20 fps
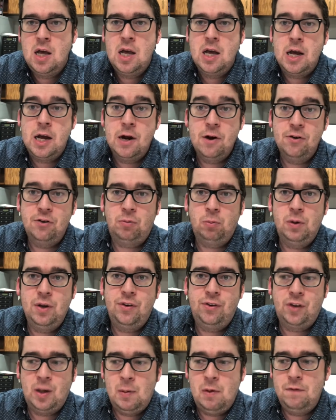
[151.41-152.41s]
Here's what
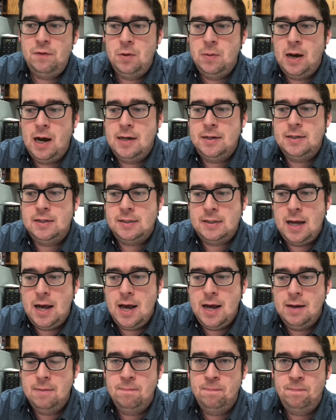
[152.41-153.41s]
some of you had to say.